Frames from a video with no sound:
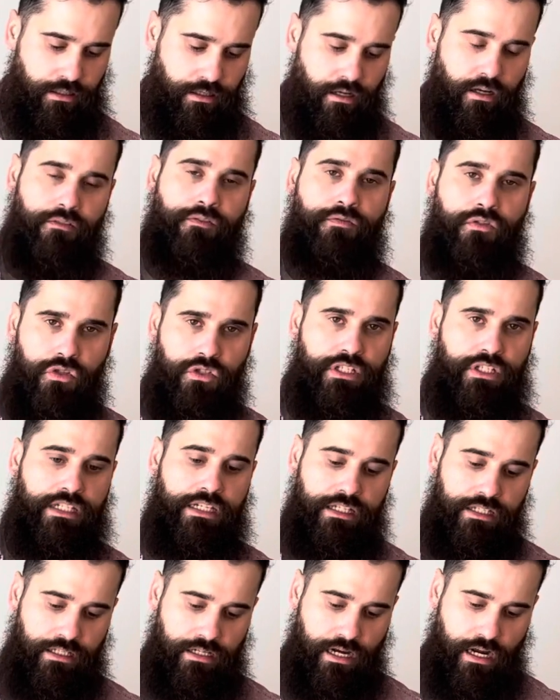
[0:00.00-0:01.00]
full
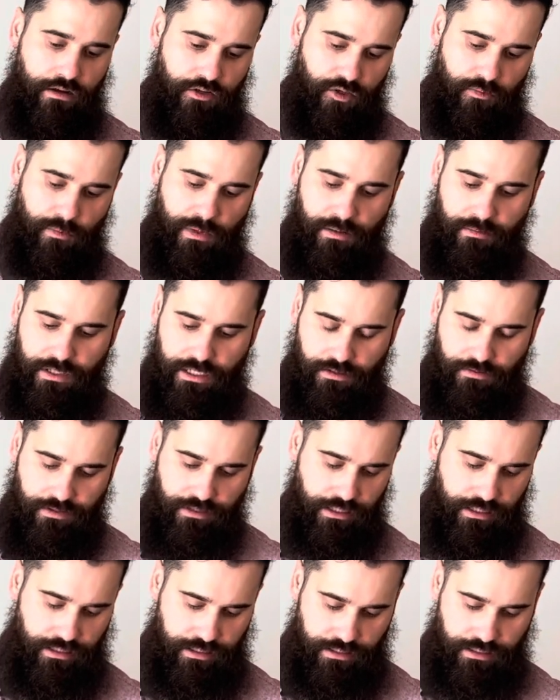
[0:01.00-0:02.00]
season now under my belt with
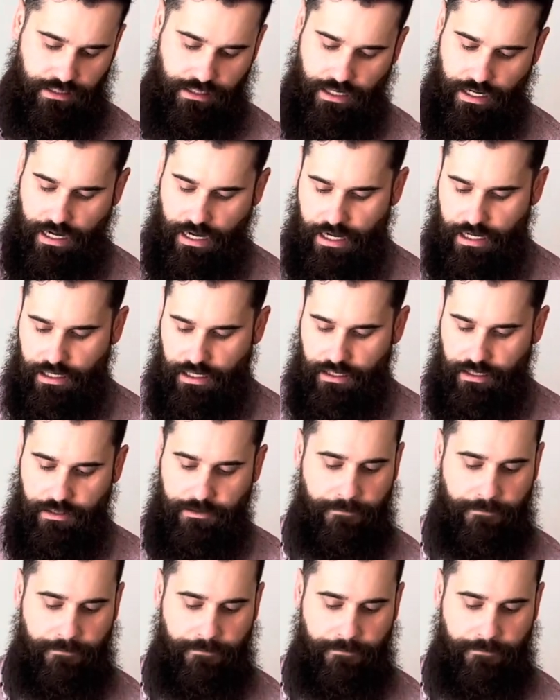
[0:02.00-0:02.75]
these, and